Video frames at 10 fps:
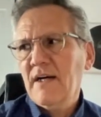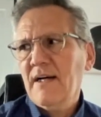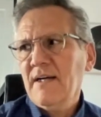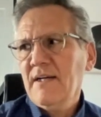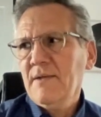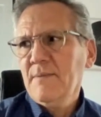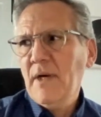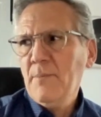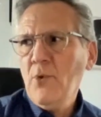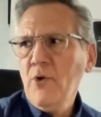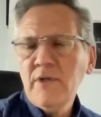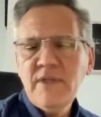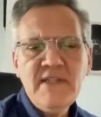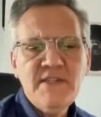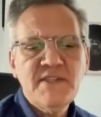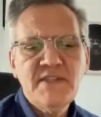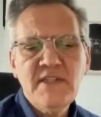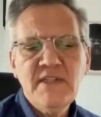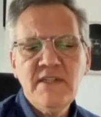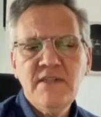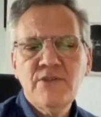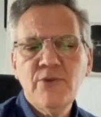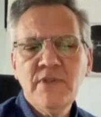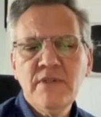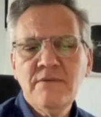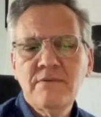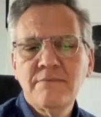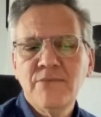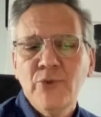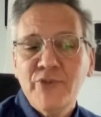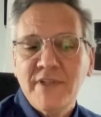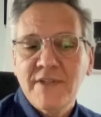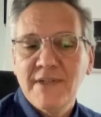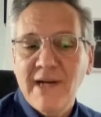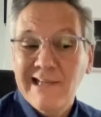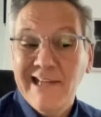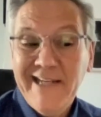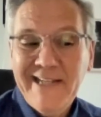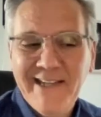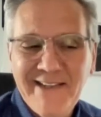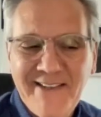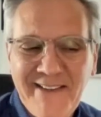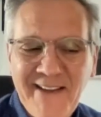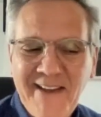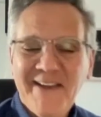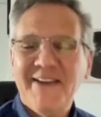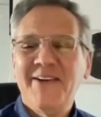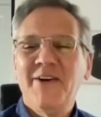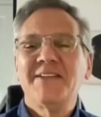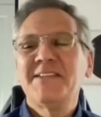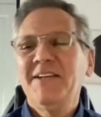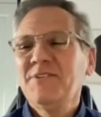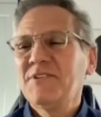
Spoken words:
I'm more or less doing music I like. It sounds